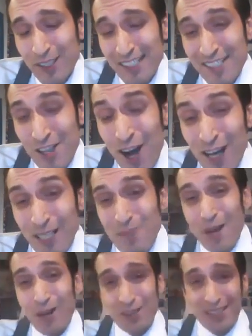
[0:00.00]
talk
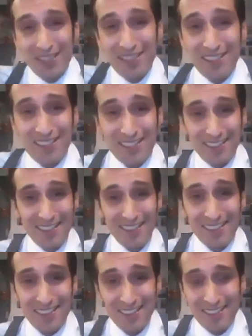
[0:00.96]
about the
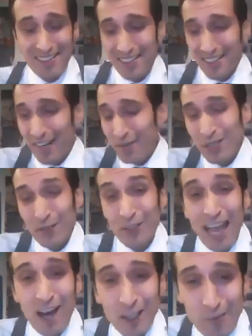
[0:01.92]

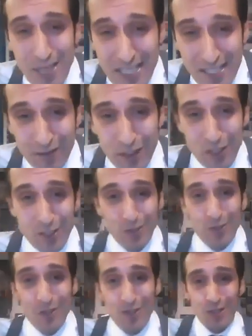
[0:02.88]
different elements of the
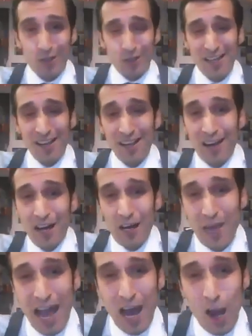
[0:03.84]
Zoot suit.
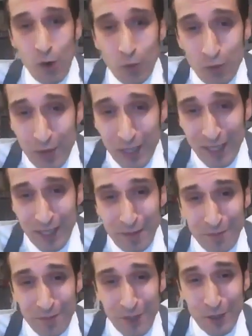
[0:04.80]
How
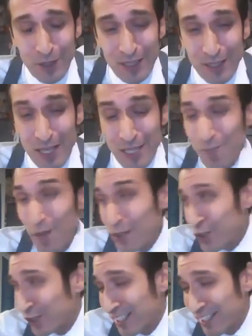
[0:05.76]

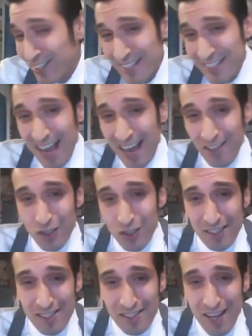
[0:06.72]
especially in Los
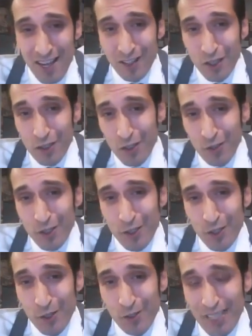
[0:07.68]
Angeles, the Zoot
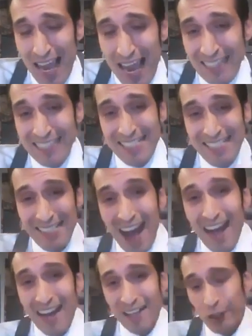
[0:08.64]
suit and the
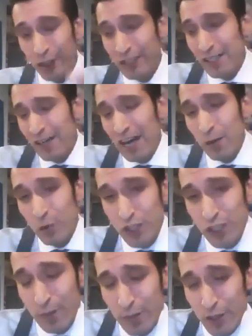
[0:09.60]
style
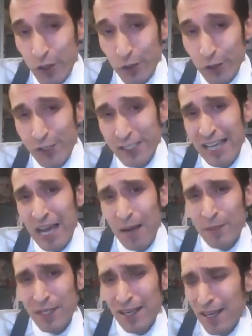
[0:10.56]
which the Pachucos
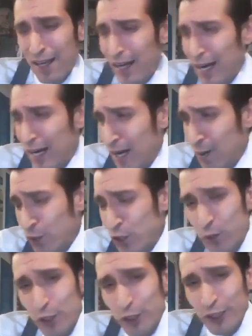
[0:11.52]
kept
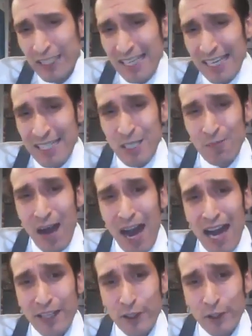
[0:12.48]
was really
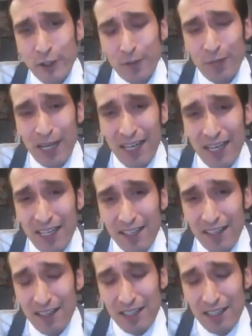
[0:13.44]
inspired by